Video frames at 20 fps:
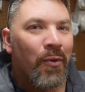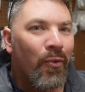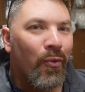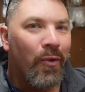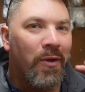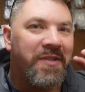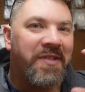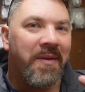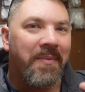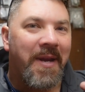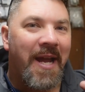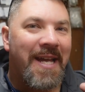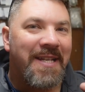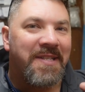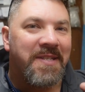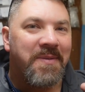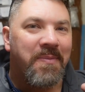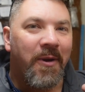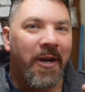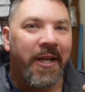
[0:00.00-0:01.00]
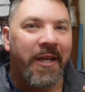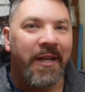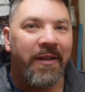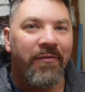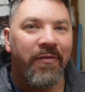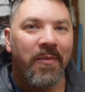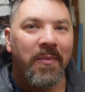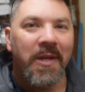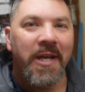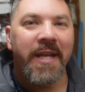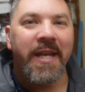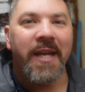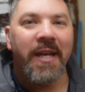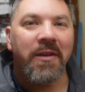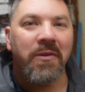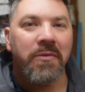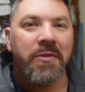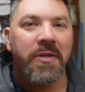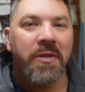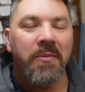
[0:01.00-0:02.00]
What's up, guys? It's Ryan again from Lake
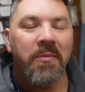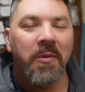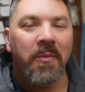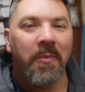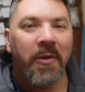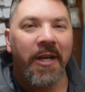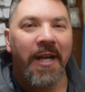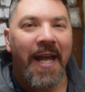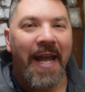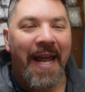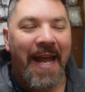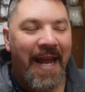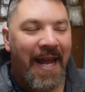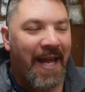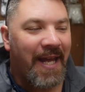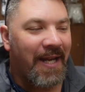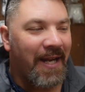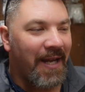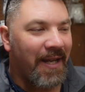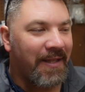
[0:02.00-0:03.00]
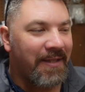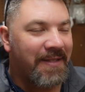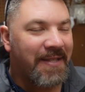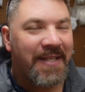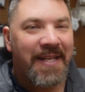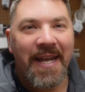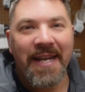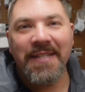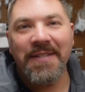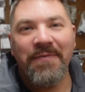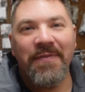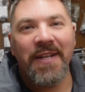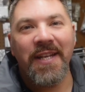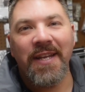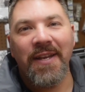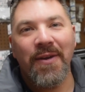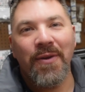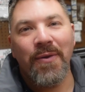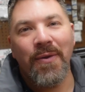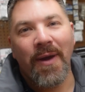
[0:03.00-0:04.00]
Hickory Scuba and Marina, and today's
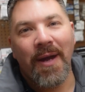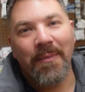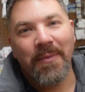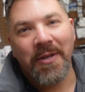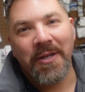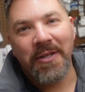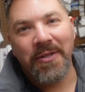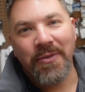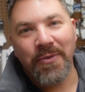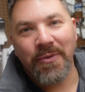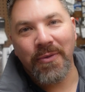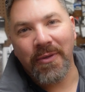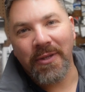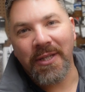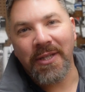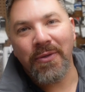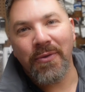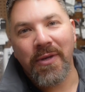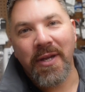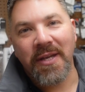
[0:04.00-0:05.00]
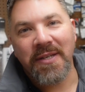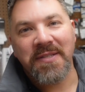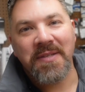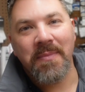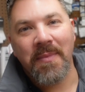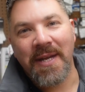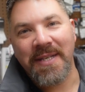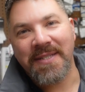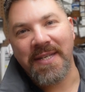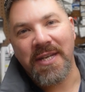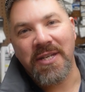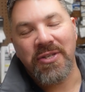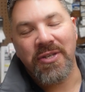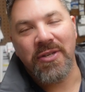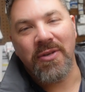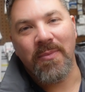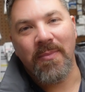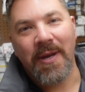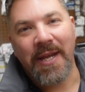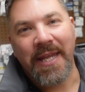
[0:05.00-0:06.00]
video, I'm going to do a little
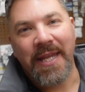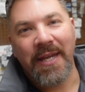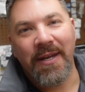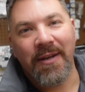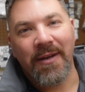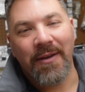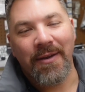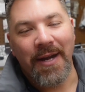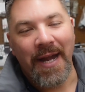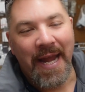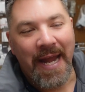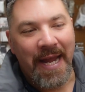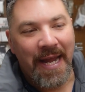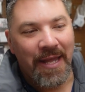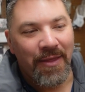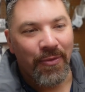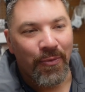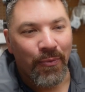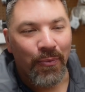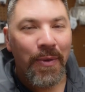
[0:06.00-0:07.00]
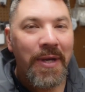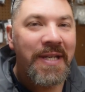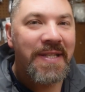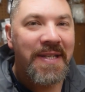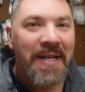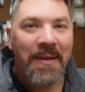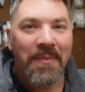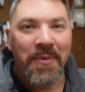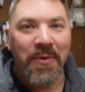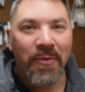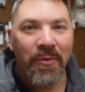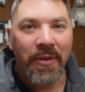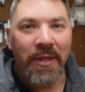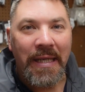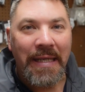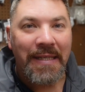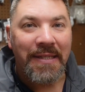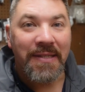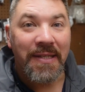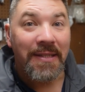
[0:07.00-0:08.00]
customization on my gear. And the reason I'm doing
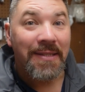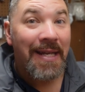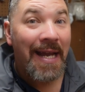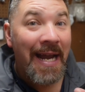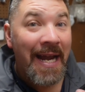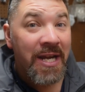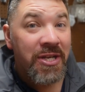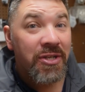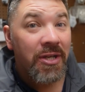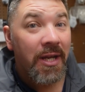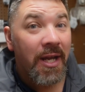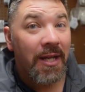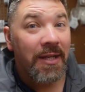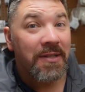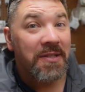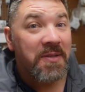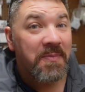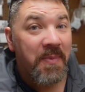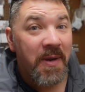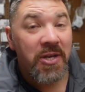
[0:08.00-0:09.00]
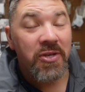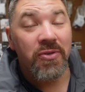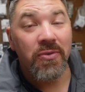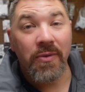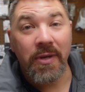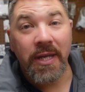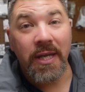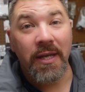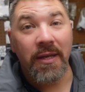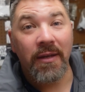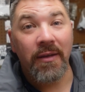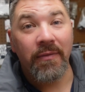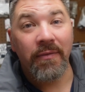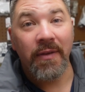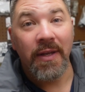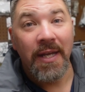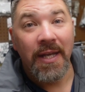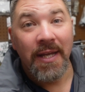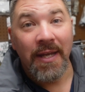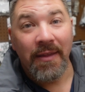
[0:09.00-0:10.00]
this is I actually got a special
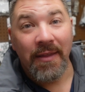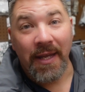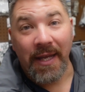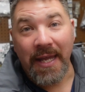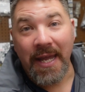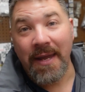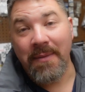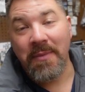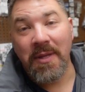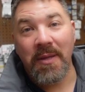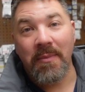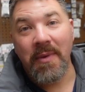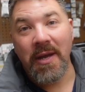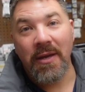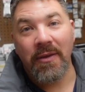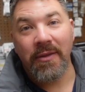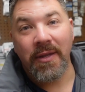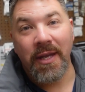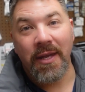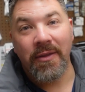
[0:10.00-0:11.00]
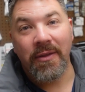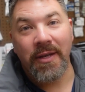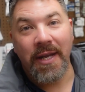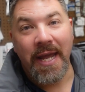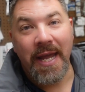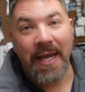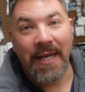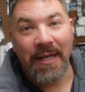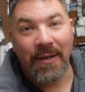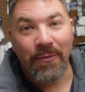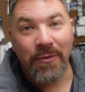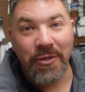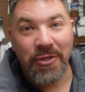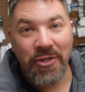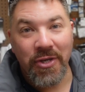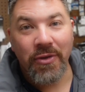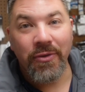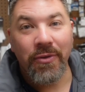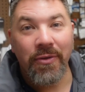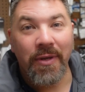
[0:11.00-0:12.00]
gift that came in the mail the other day, and I want to
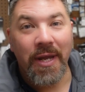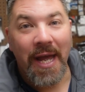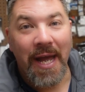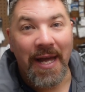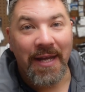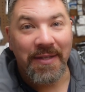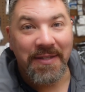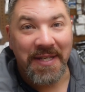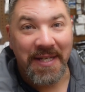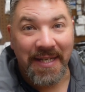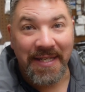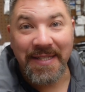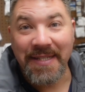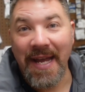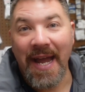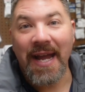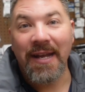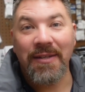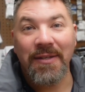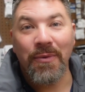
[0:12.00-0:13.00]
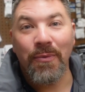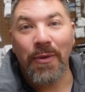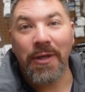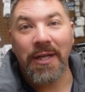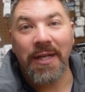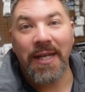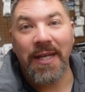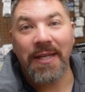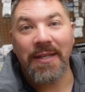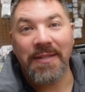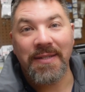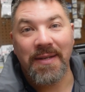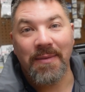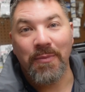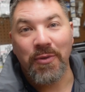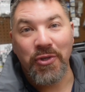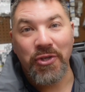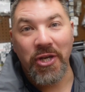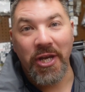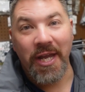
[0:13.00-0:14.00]
show you guys exactly what it is, and
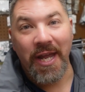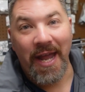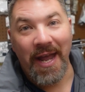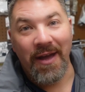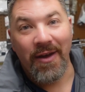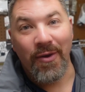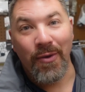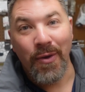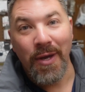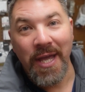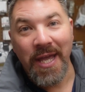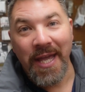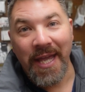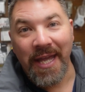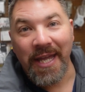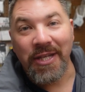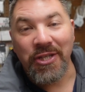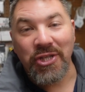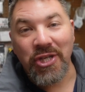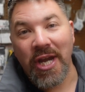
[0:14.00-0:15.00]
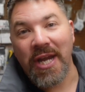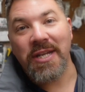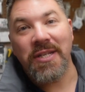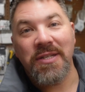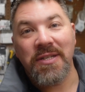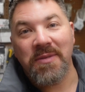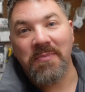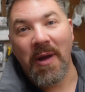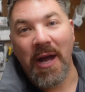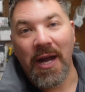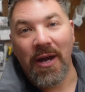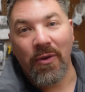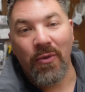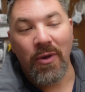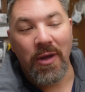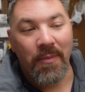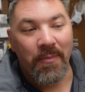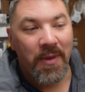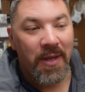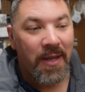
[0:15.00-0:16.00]
I'm going to show you how it changes my
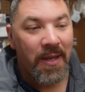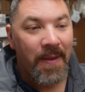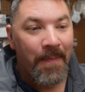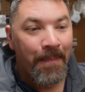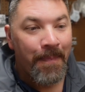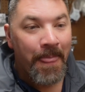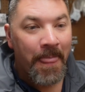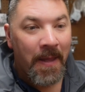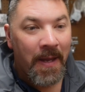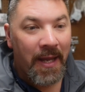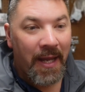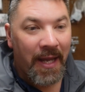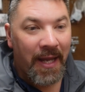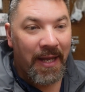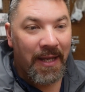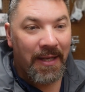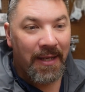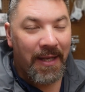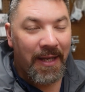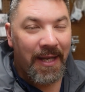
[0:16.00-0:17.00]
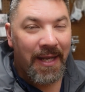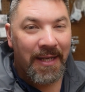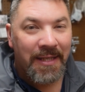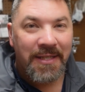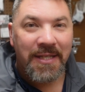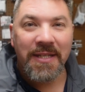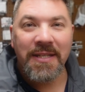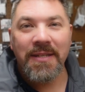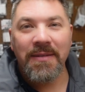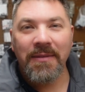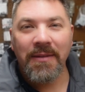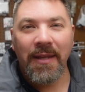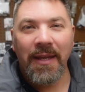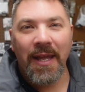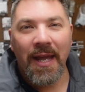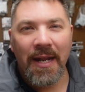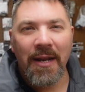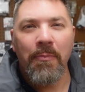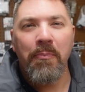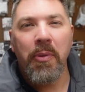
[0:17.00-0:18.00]
equipment, and it just
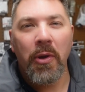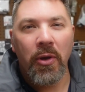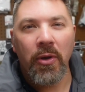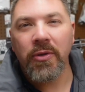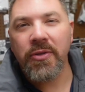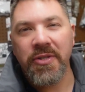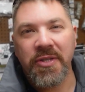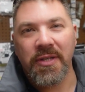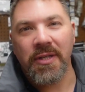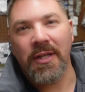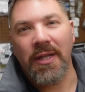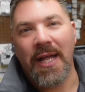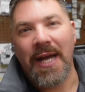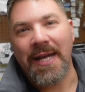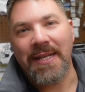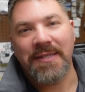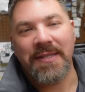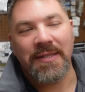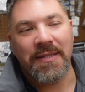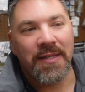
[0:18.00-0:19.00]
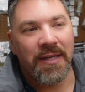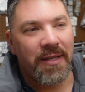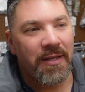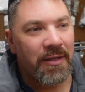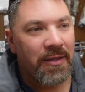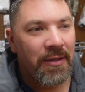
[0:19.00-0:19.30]
kind of personalizes it.